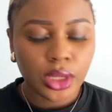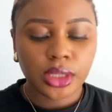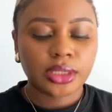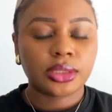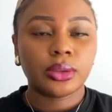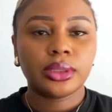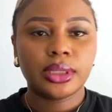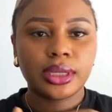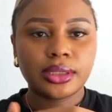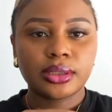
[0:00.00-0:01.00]
So
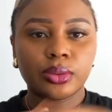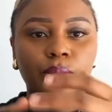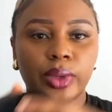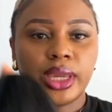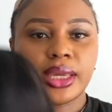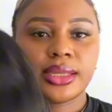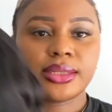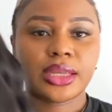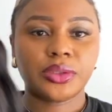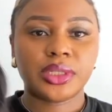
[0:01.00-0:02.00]
this wig is
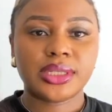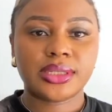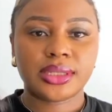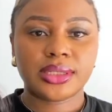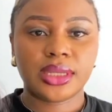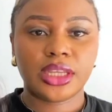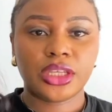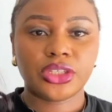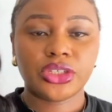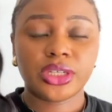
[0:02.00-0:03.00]
actually 16
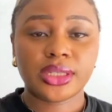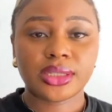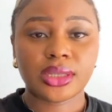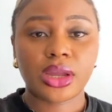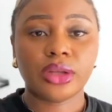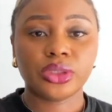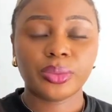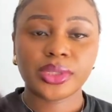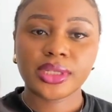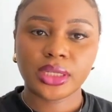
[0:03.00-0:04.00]
inches. It's
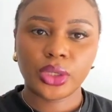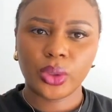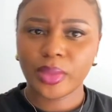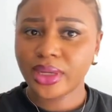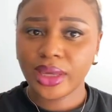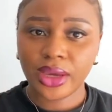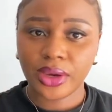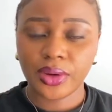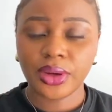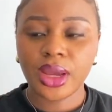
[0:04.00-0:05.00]
100% human
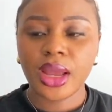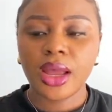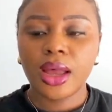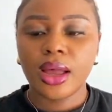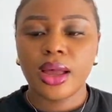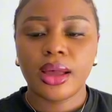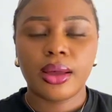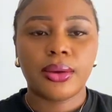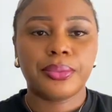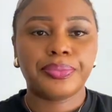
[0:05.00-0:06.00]
hair.
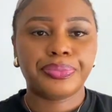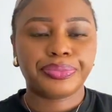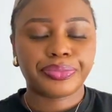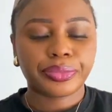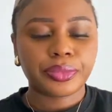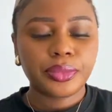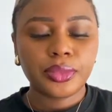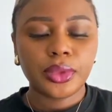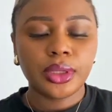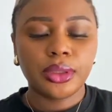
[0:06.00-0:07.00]

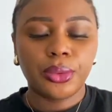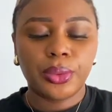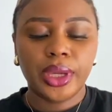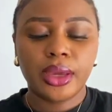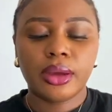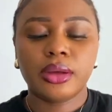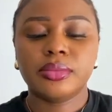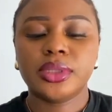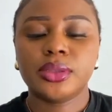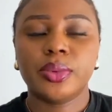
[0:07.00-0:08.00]
The wig
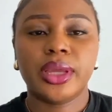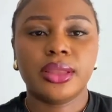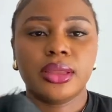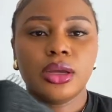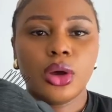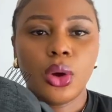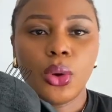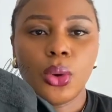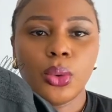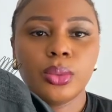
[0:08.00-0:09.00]
comes with
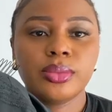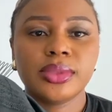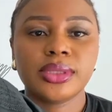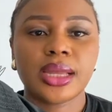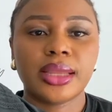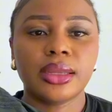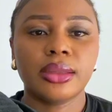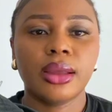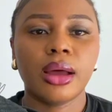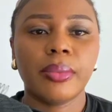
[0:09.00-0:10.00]
combs at the
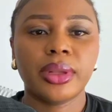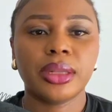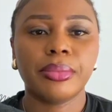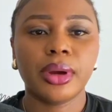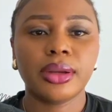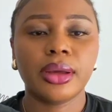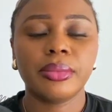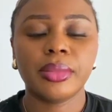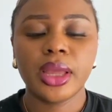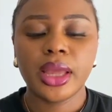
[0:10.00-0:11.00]
top and the bottom.
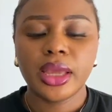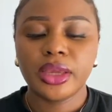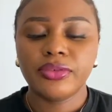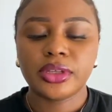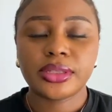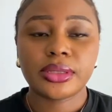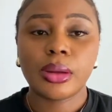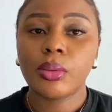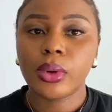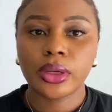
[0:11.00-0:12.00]
If you're
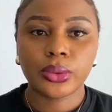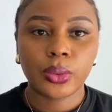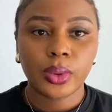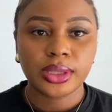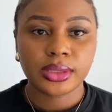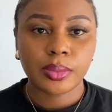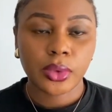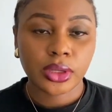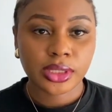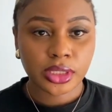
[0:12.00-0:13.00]
someone who wants a
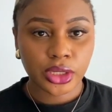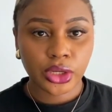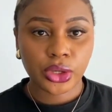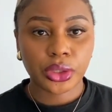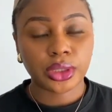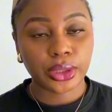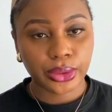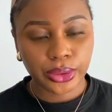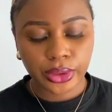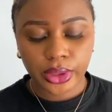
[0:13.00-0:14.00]
more secure
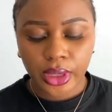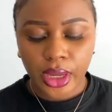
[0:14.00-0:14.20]
look,